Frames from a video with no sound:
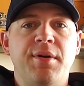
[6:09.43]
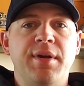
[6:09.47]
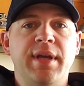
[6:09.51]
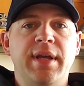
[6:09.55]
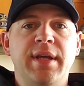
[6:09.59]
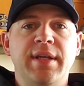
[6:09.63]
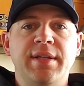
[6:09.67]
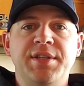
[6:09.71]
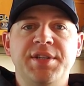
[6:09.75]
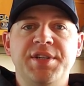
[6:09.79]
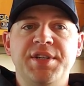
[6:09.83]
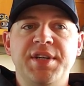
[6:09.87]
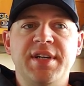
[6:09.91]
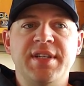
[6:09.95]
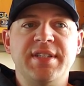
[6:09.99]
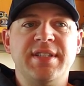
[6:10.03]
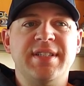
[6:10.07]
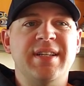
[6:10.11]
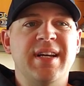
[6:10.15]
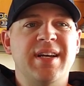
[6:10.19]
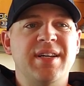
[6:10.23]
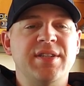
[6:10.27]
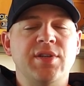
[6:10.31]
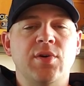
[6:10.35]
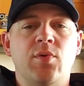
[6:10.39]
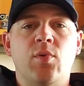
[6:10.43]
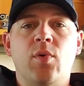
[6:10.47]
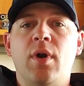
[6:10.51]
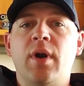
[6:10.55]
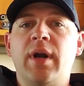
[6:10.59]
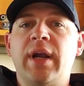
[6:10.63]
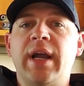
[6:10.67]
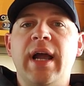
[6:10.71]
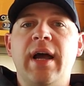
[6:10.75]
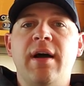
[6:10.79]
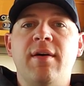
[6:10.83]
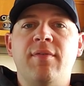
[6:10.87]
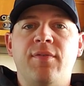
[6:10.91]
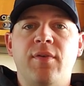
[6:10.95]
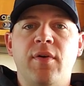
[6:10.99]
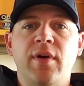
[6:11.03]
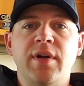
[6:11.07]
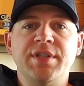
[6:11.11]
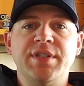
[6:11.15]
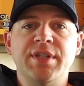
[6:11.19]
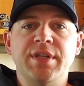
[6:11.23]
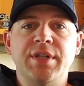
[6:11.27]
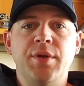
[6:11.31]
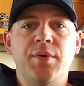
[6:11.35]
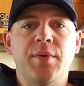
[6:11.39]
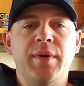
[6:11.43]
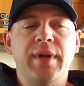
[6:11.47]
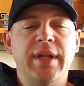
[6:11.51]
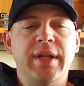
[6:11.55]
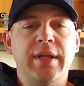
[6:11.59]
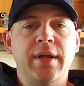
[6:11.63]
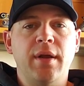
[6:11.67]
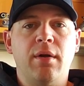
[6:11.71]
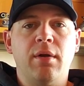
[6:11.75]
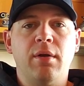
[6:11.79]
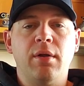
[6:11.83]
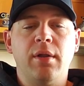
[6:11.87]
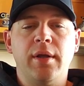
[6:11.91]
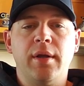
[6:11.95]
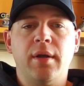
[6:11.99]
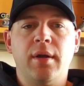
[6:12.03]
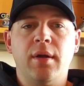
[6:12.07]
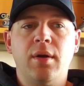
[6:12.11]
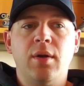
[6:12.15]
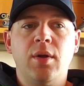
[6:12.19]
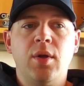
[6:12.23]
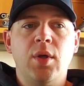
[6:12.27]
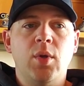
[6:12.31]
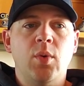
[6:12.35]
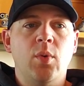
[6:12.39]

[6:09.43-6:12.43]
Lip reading: it just doesn't work out for us to do it any earlier.